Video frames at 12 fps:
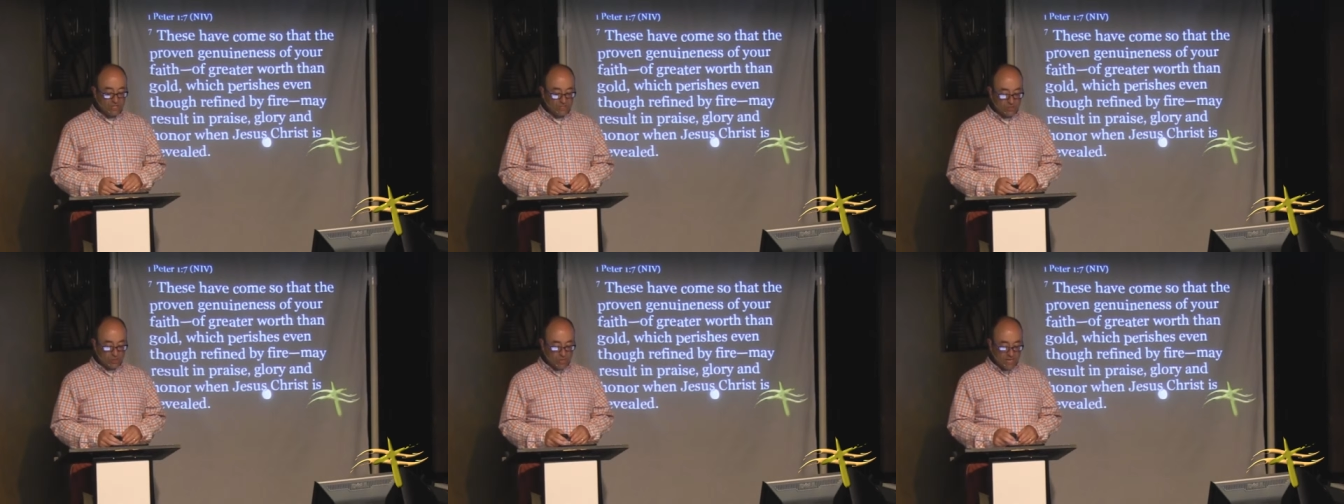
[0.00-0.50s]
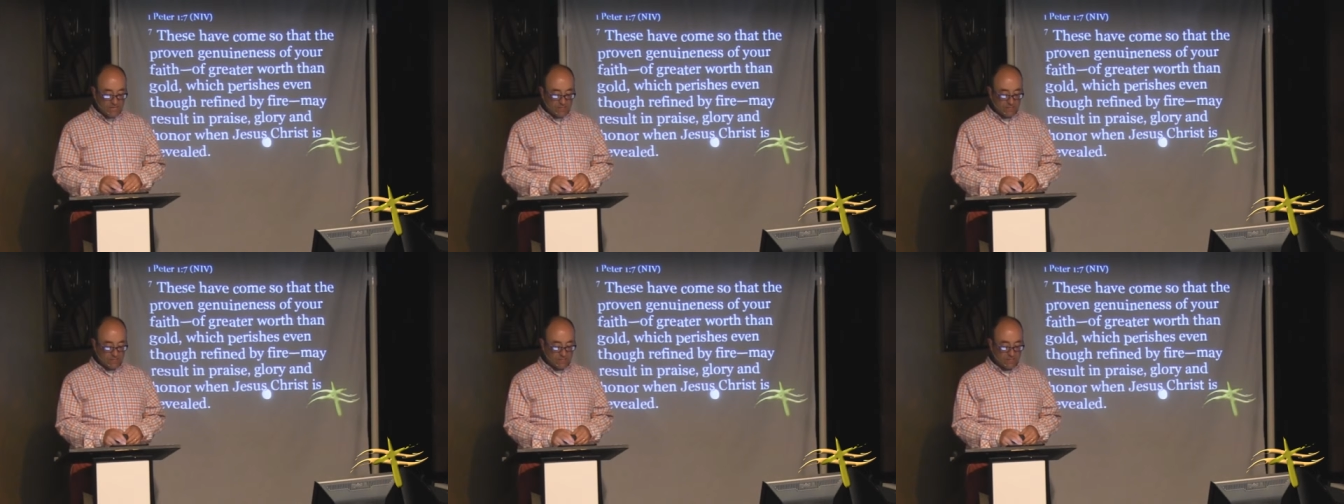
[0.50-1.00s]
Jesus
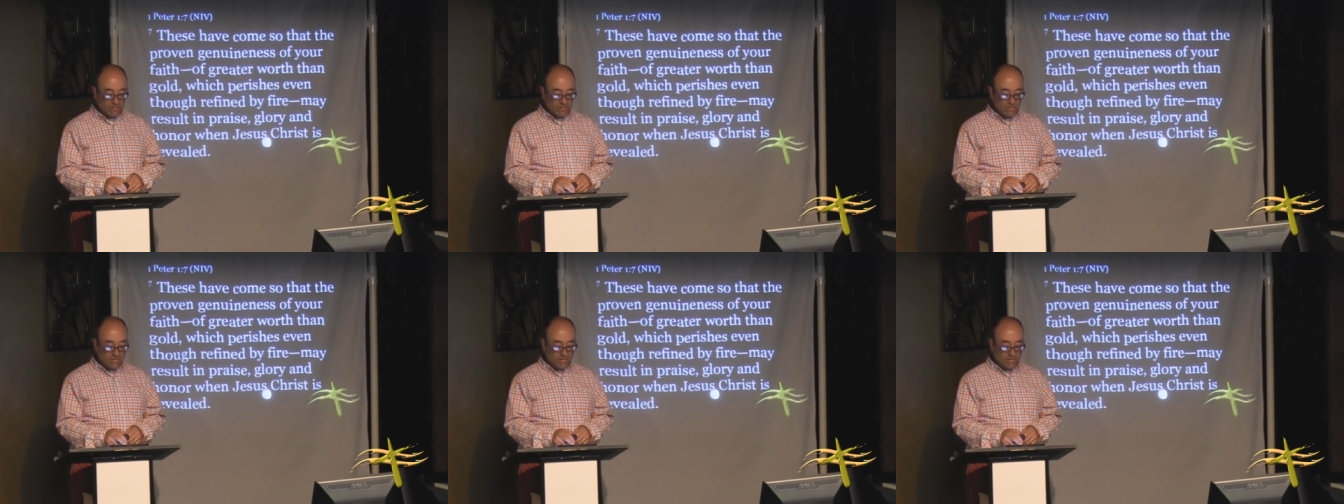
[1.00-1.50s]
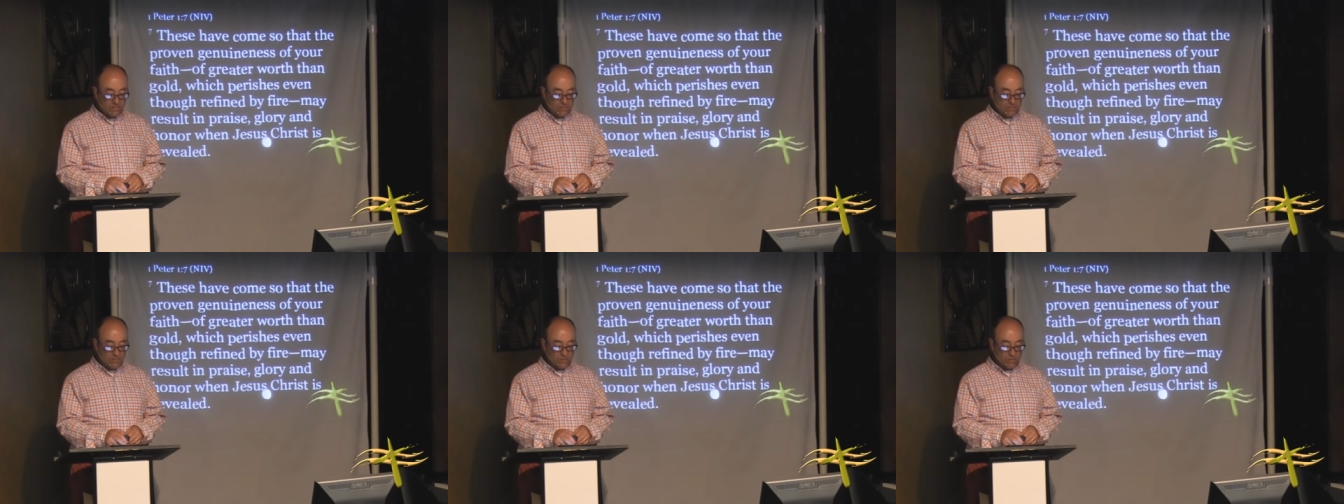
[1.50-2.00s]
Christ
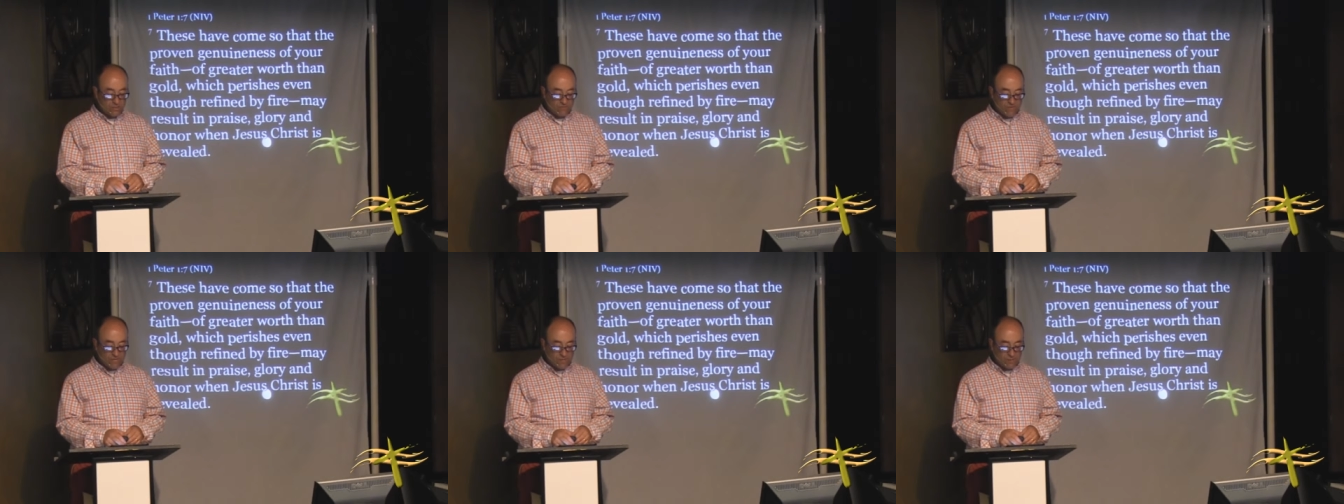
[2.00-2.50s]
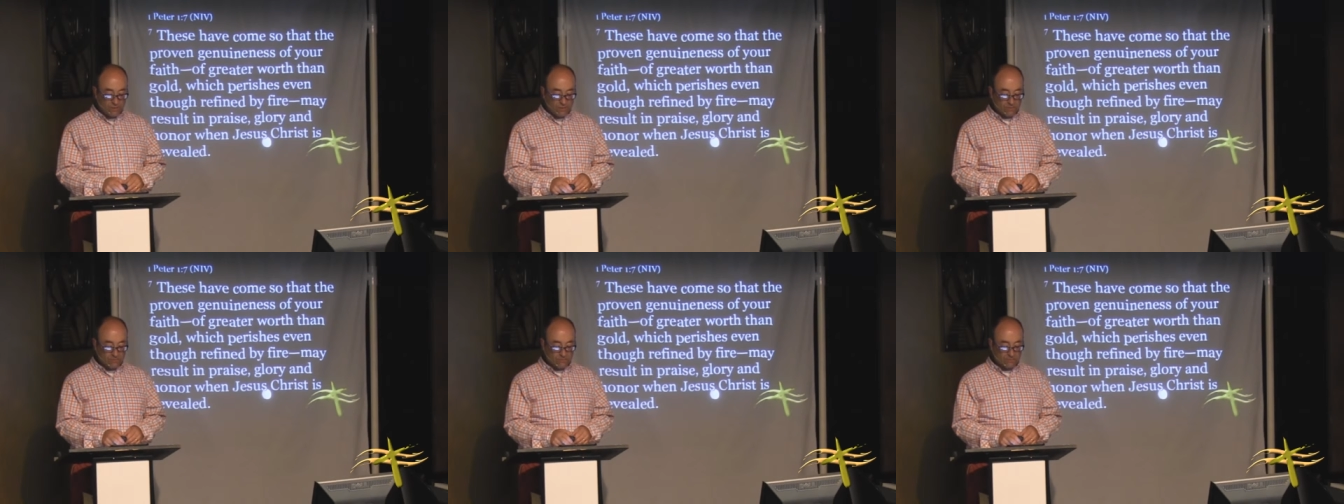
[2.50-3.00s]
is revealed.